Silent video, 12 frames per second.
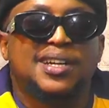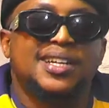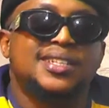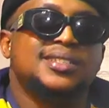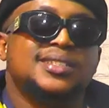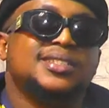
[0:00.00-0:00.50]

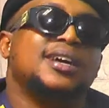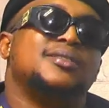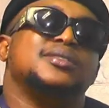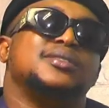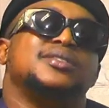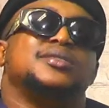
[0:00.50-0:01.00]
and
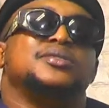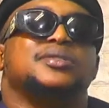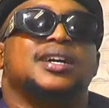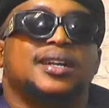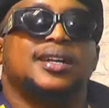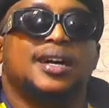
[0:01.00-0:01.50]
I want you to
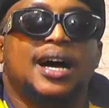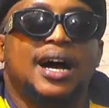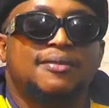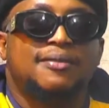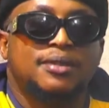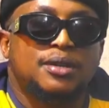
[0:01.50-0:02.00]
know that I
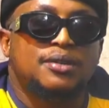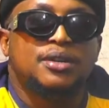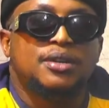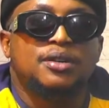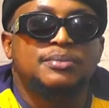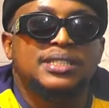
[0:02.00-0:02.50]
have a lot
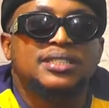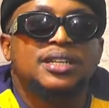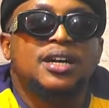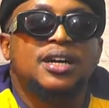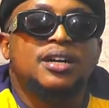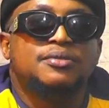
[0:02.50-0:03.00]
coming
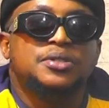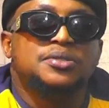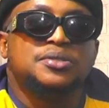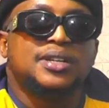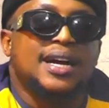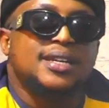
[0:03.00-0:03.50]
for
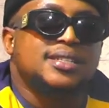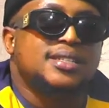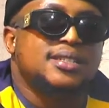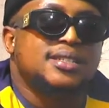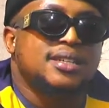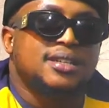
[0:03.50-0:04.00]
you
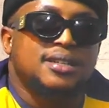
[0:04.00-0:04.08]
guys.